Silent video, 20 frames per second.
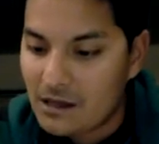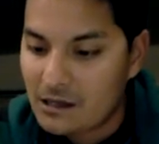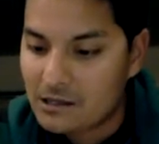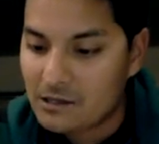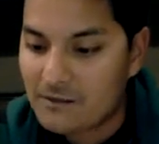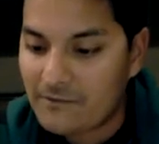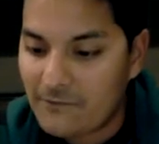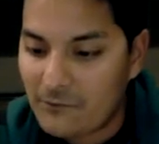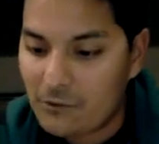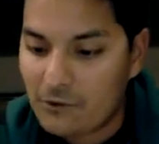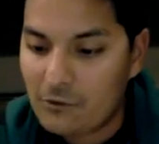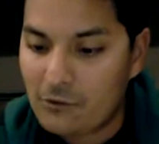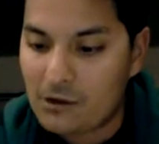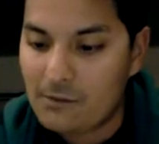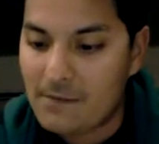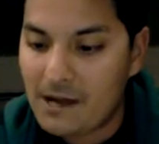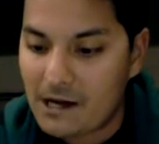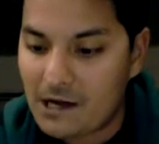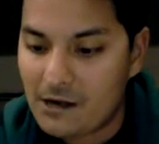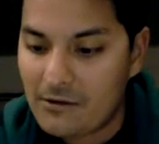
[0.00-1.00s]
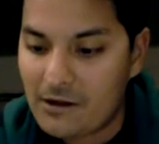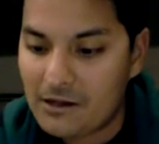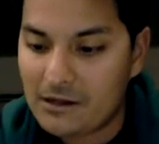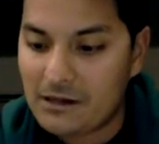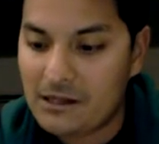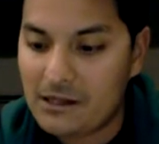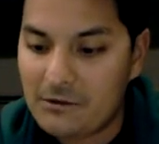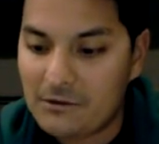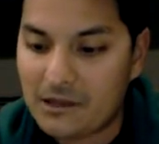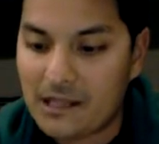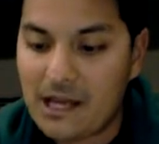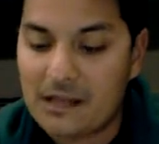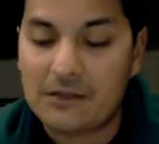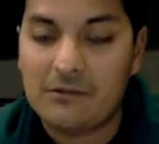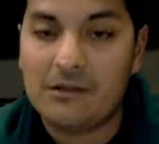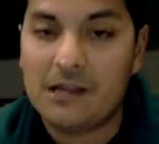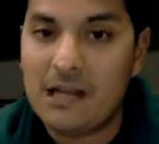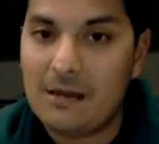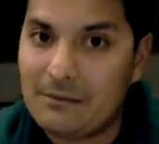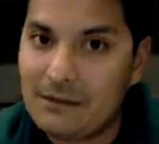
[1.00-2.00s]
and just 4 quarterback hurries in the Eagles'
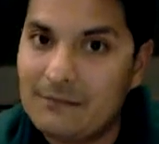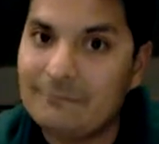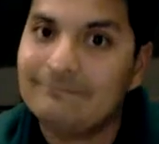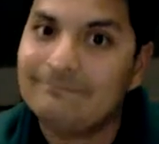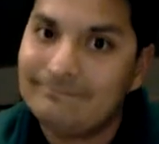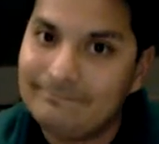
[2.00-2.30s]
last 2 games.